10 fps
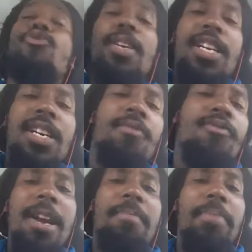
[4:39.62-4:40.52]
become
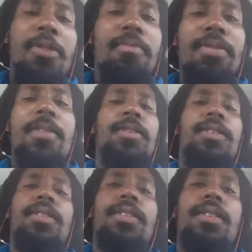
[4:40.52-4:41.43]
red pill
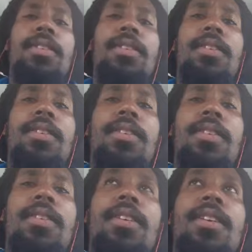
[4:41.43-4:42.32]
brothers,
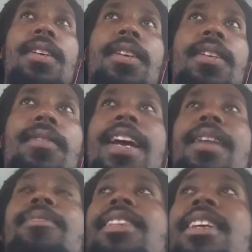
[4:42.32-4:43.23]
right? I'm
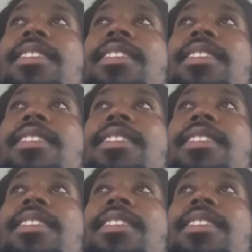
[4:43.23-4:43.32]
going to say this